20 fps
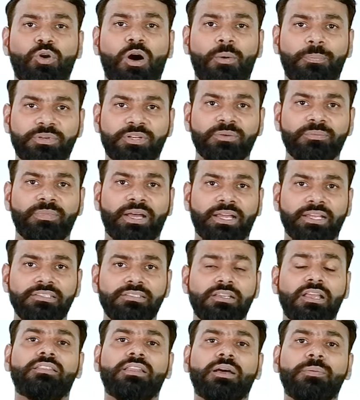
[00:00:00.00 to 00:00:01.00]
to
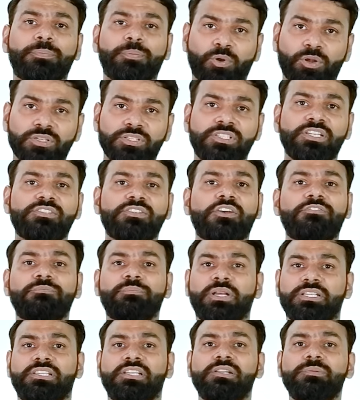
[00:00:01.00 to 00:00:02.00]
optimize the process of
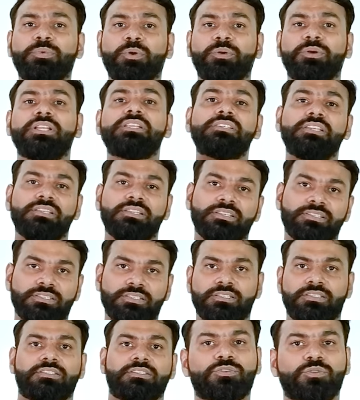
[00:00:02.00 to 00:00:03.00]
muscle protein
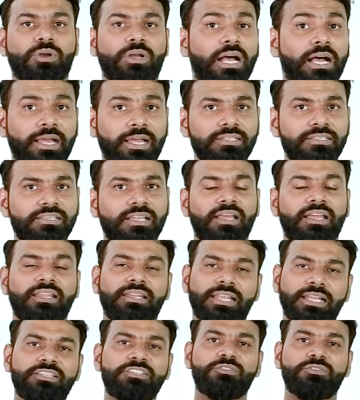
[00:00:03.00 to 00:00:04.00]
synthesis. So guys,
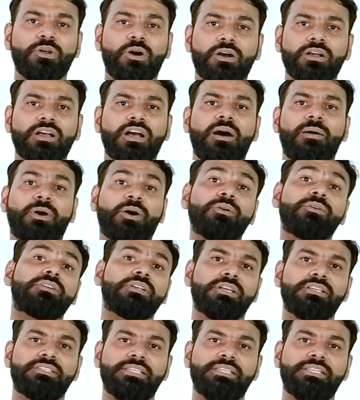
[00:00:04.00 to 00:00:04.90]
let's talk about